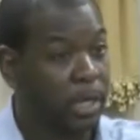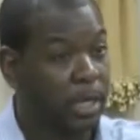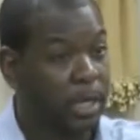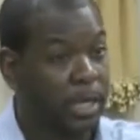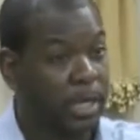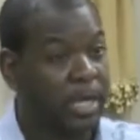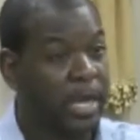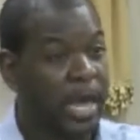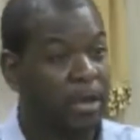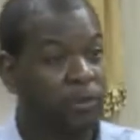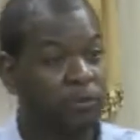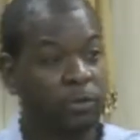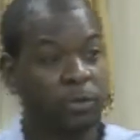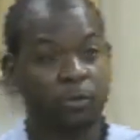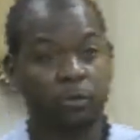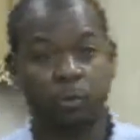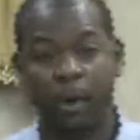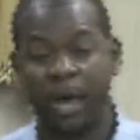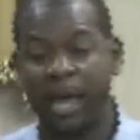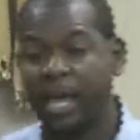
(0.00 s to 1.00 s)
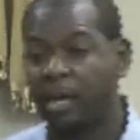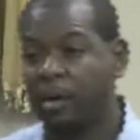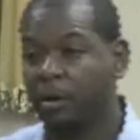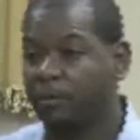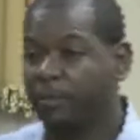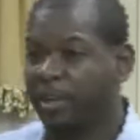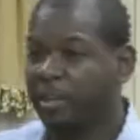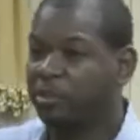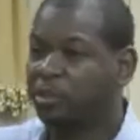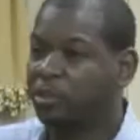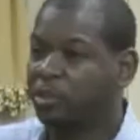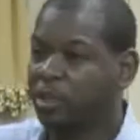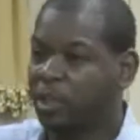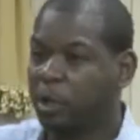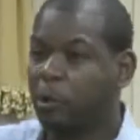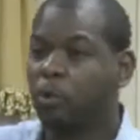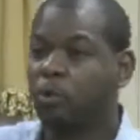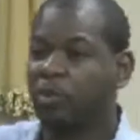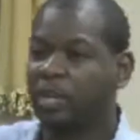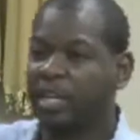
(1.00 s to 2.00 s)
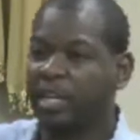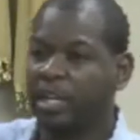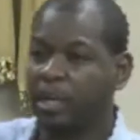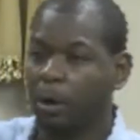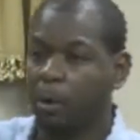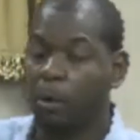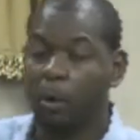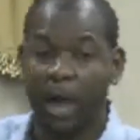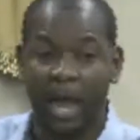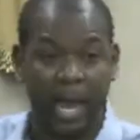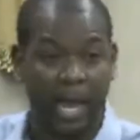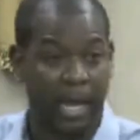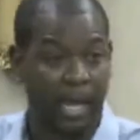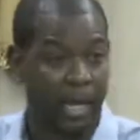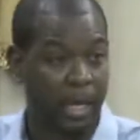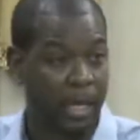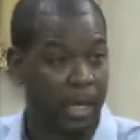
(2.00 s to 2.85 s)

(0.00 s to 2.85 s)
He has this way of excusing it away.